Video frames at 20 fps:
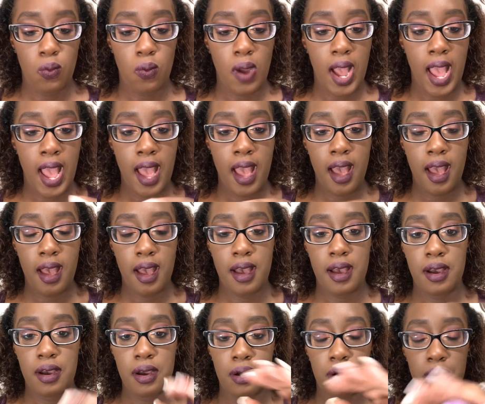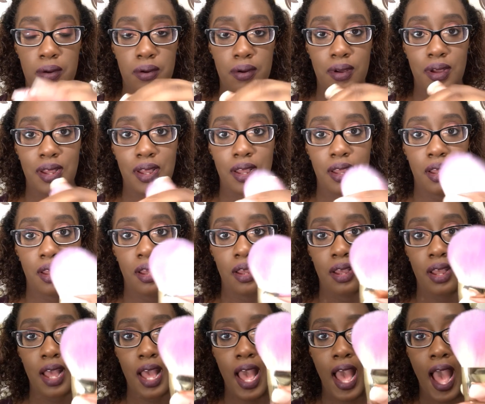Wow,
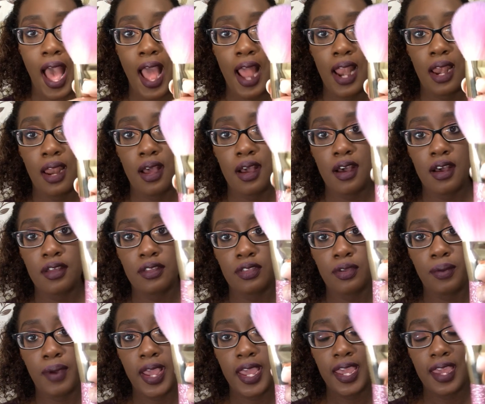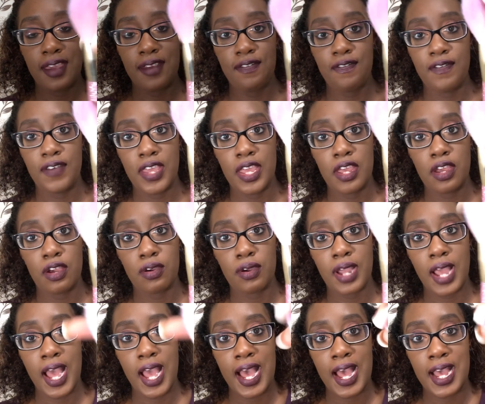I love the way it feels,
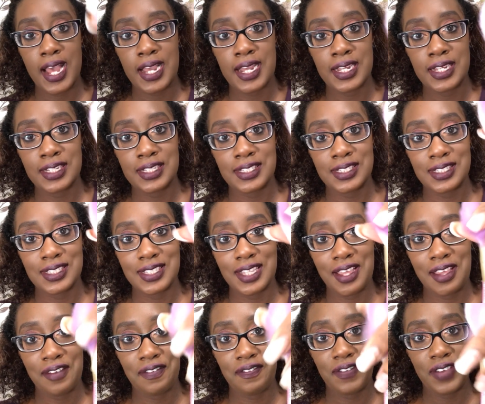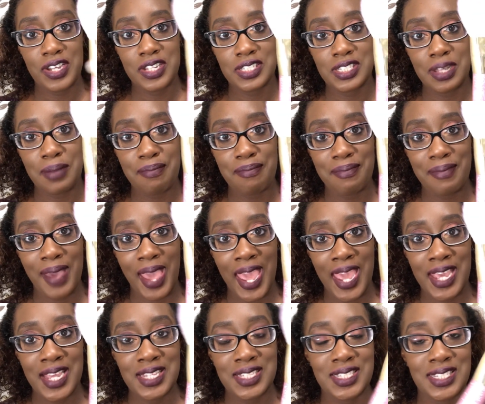guys. It feels
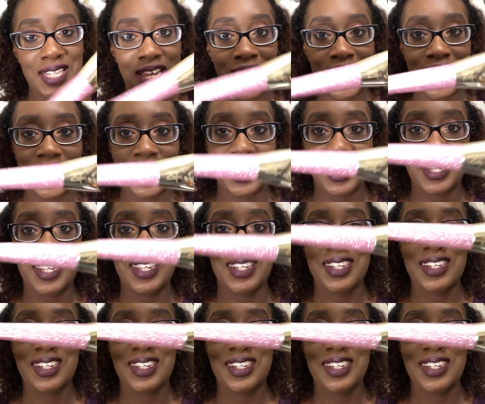amazing.